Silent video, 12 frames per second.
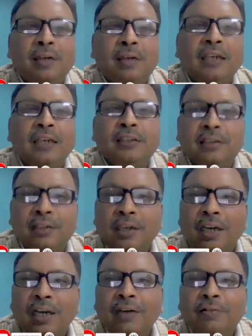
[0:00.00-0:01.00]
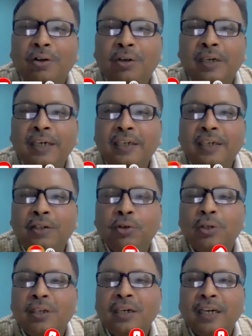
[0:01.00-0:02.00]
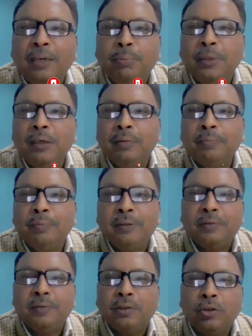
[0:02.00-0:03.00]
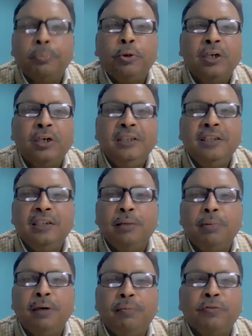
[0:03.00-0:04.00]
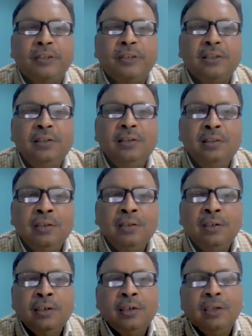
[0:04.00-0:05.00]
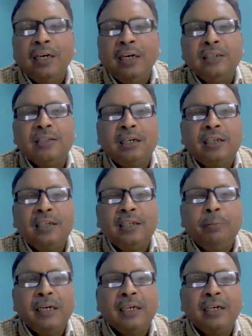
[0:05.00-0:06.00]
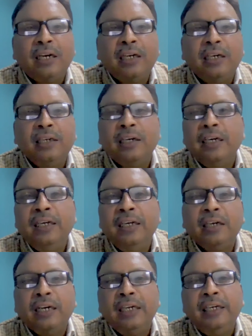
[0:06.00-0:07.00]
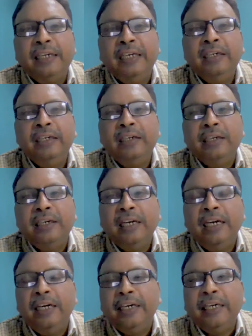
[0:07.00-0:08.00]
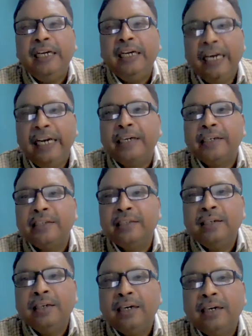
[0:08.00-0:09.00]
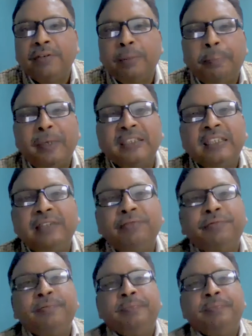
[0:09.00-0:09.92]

As I have already told that I am a computer engineer by profession. I started my career in 1988 after passing